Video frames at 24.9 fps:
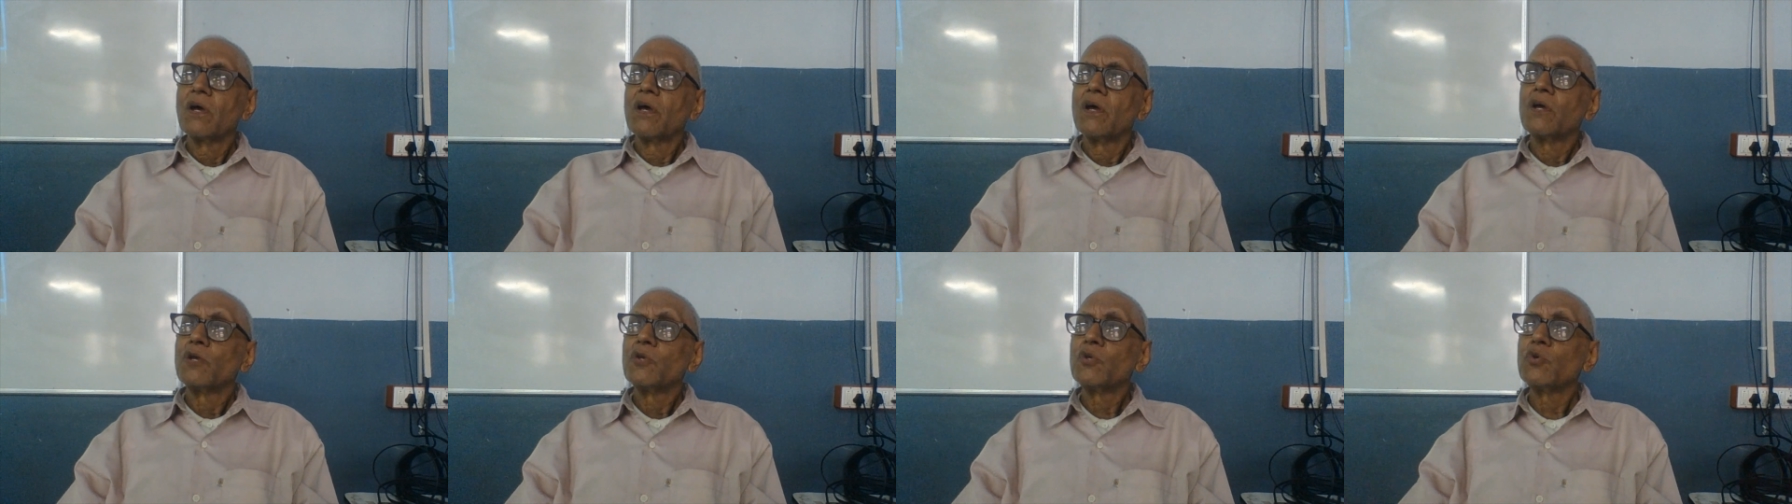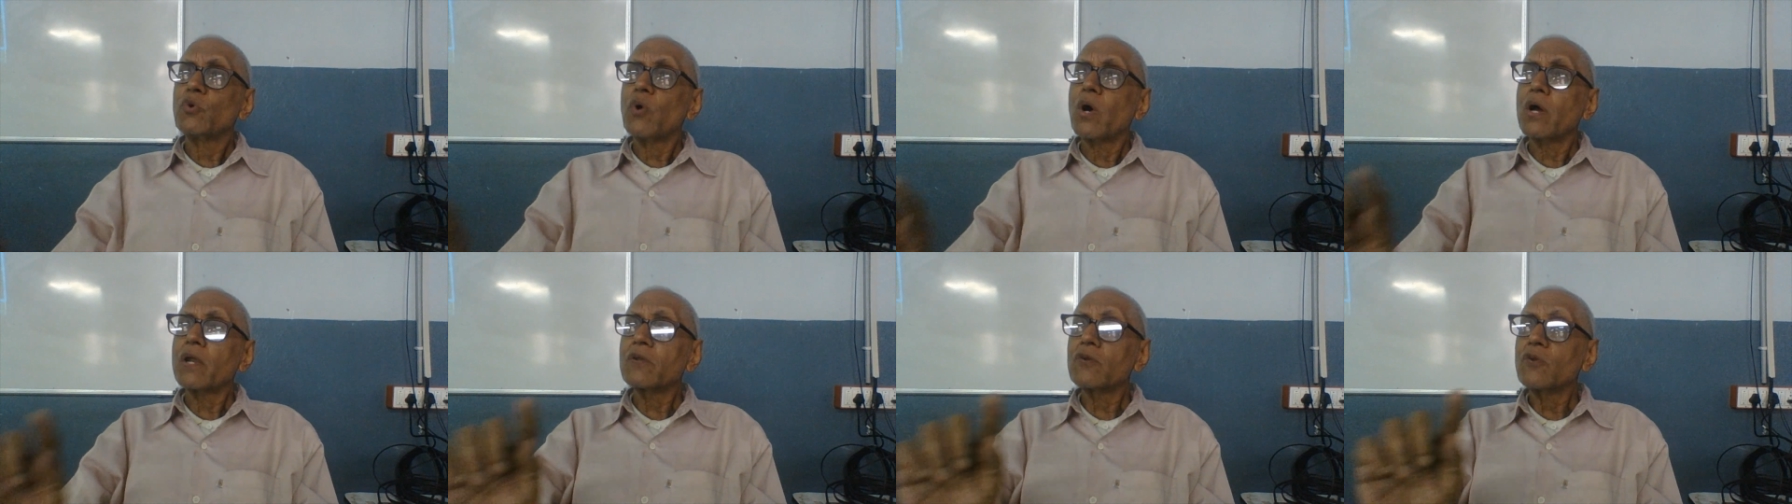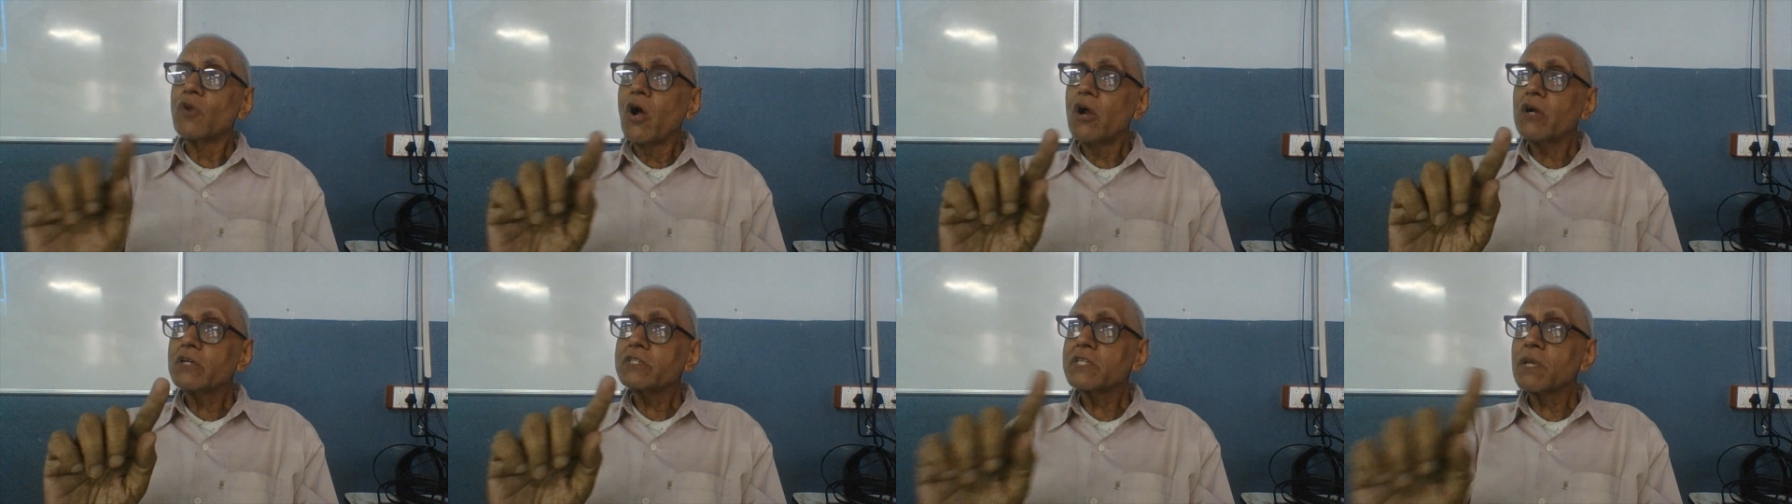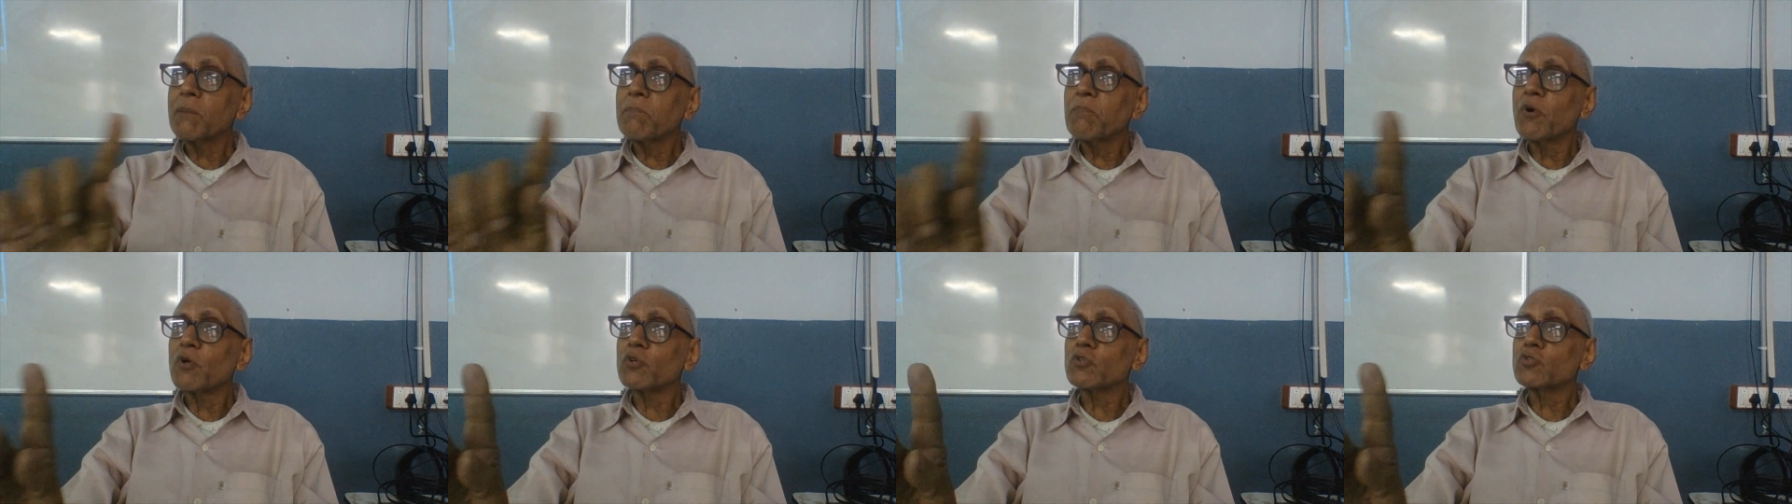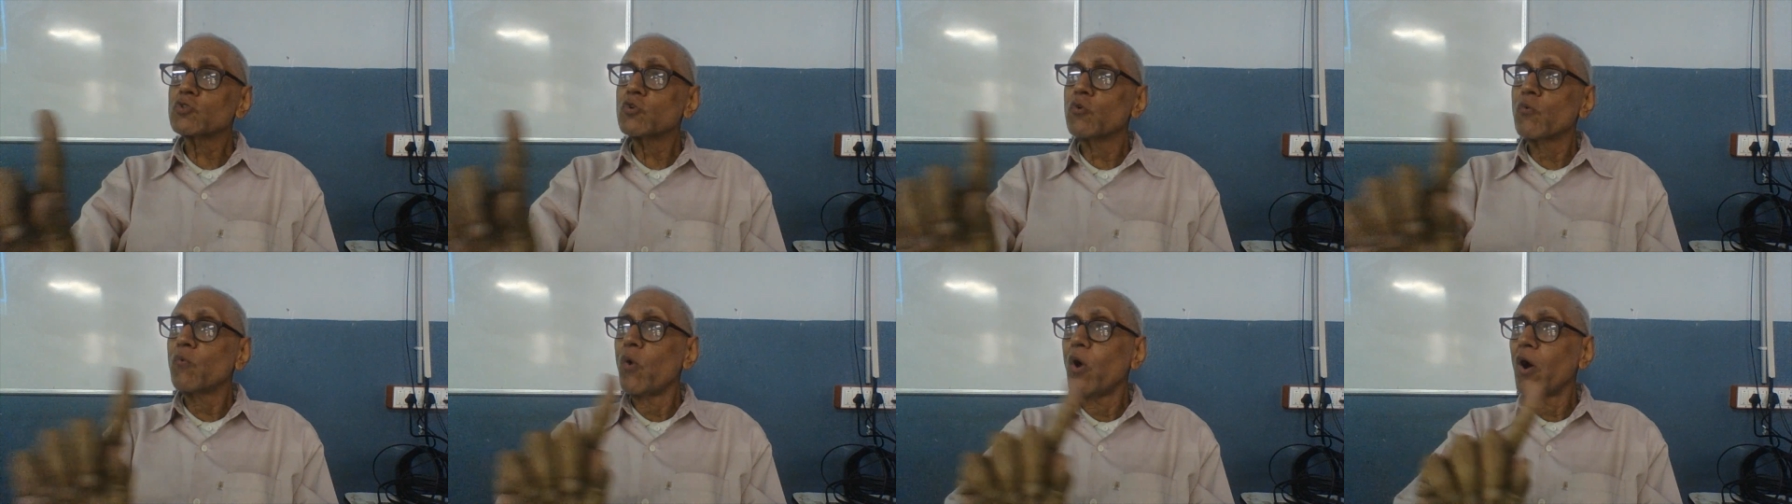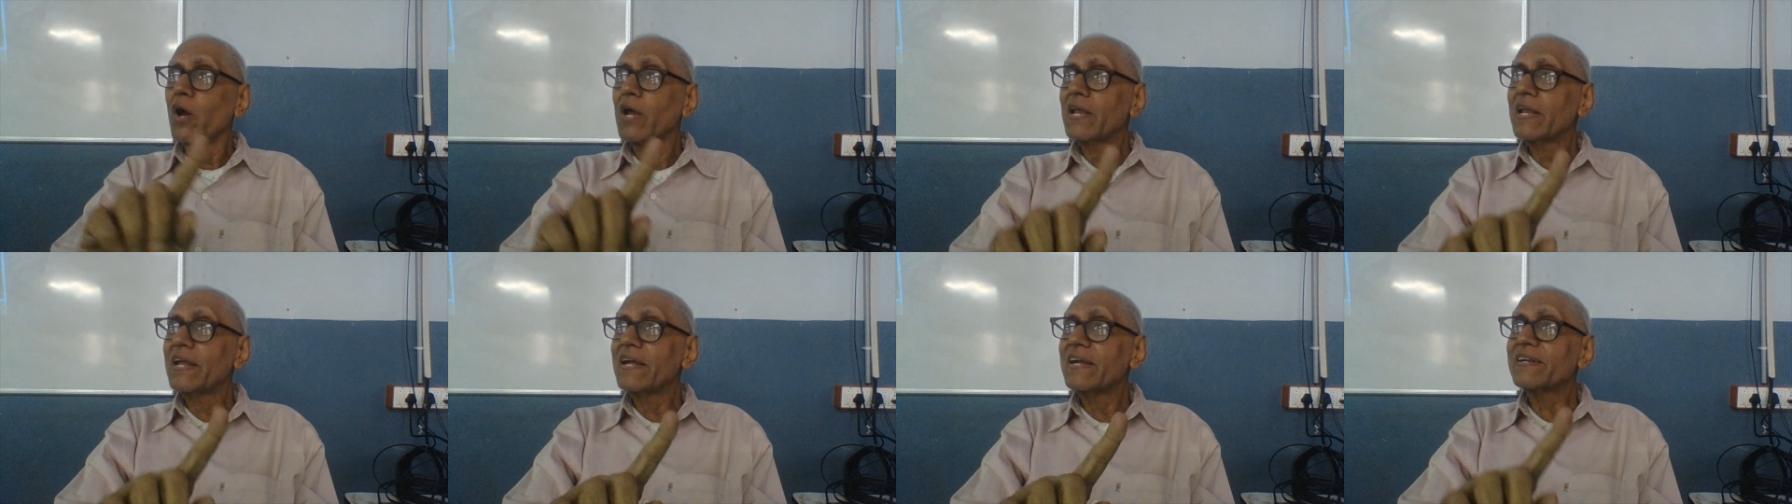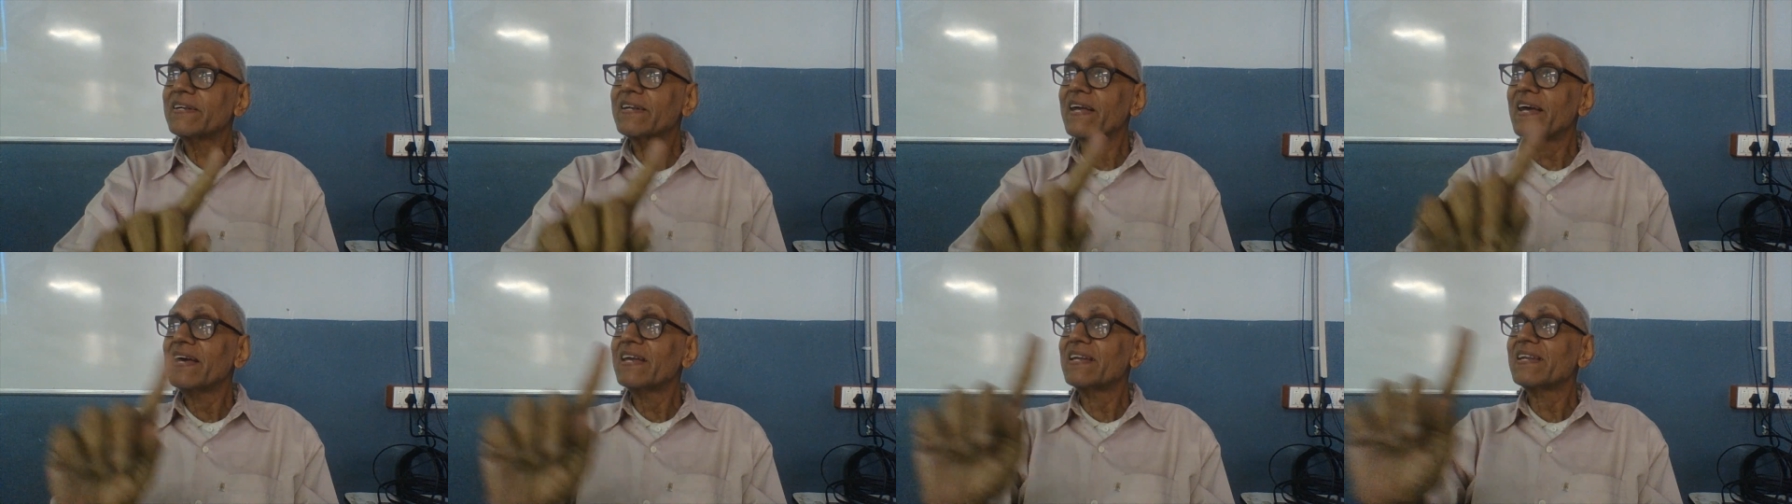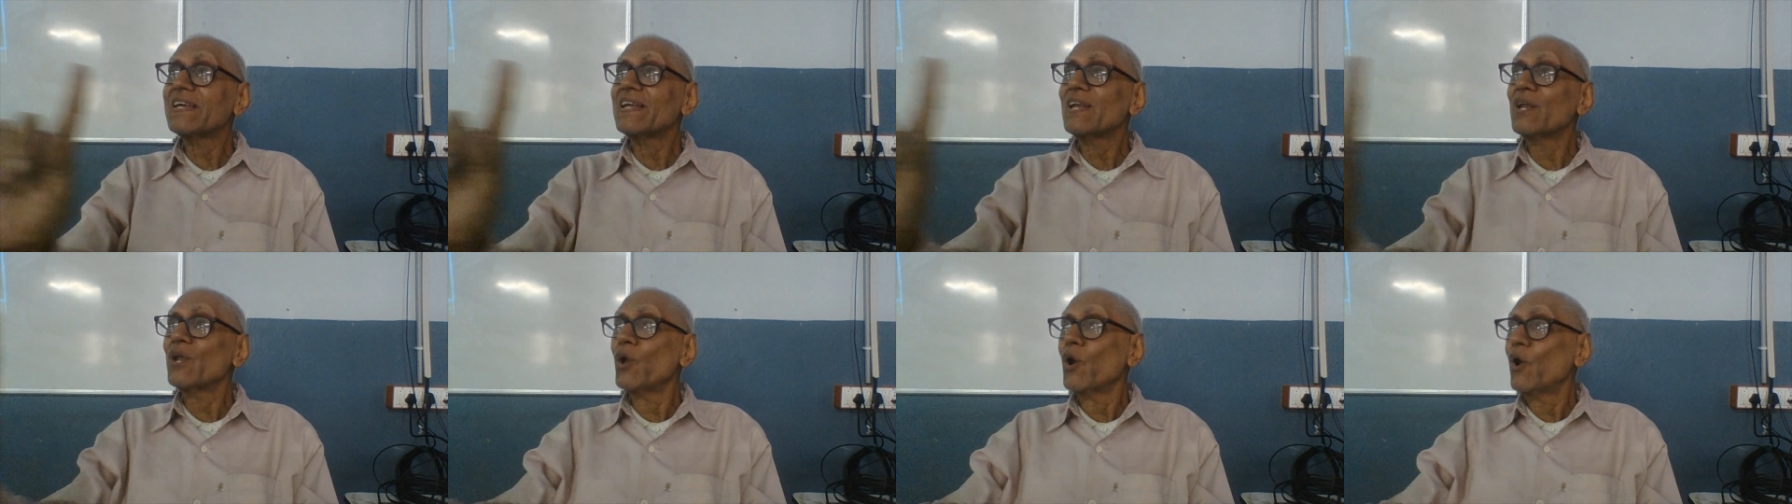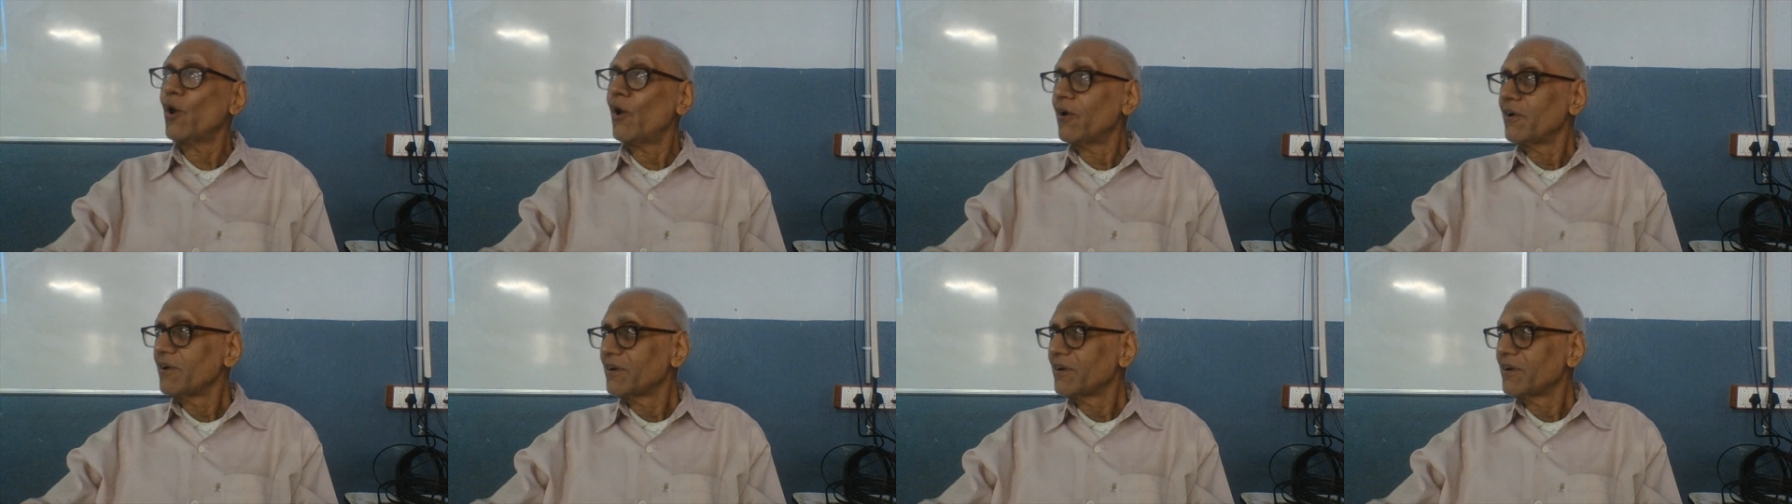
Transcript: you are not supposed to violate any law.